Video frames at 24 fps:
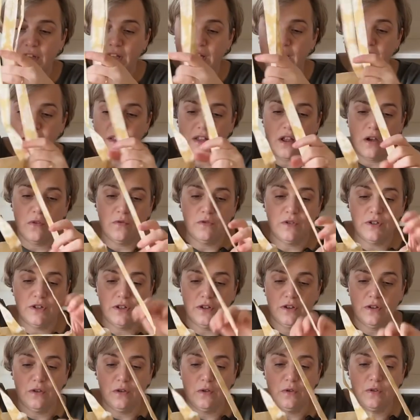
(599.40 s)
is going
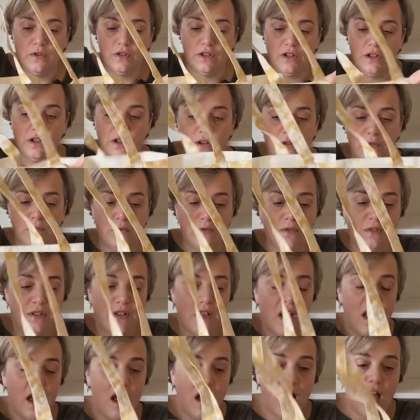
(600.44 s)
to use.
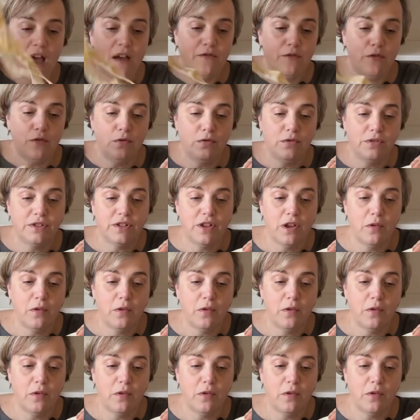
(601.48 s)
I've also